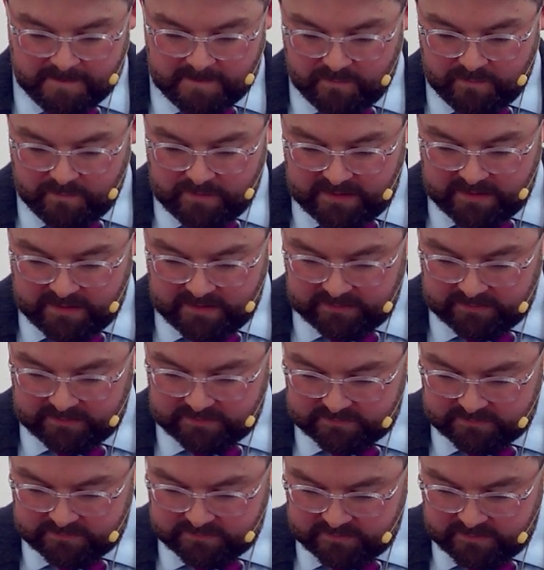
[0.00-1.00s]
Well,
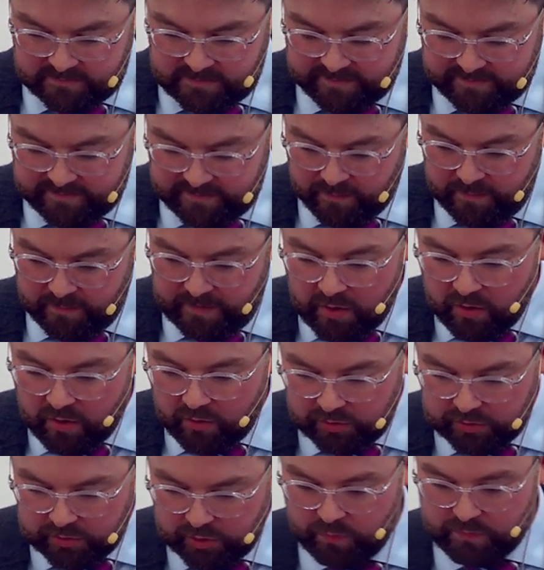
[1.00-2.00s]
I think we
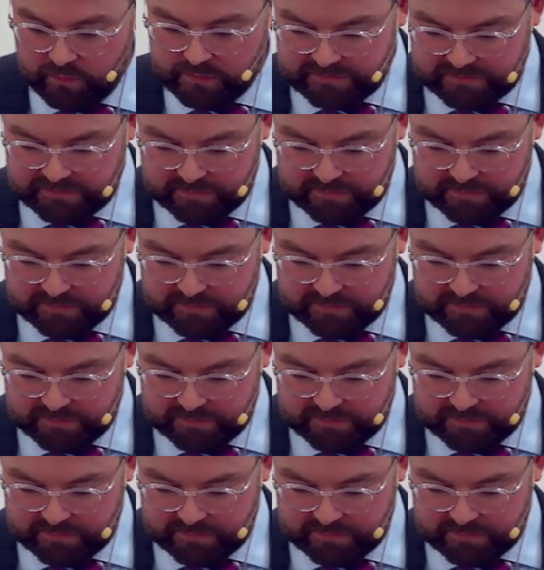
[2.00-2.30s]
all know this